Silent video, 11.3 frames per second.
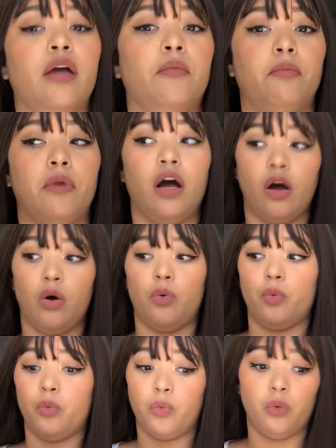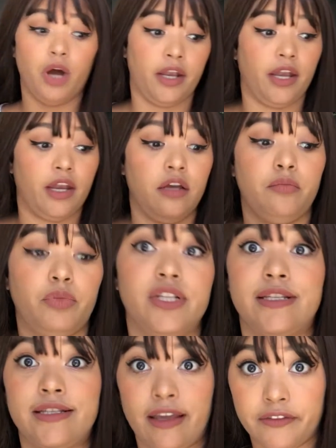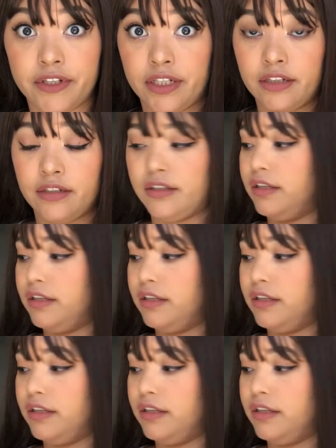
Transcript: am 1.7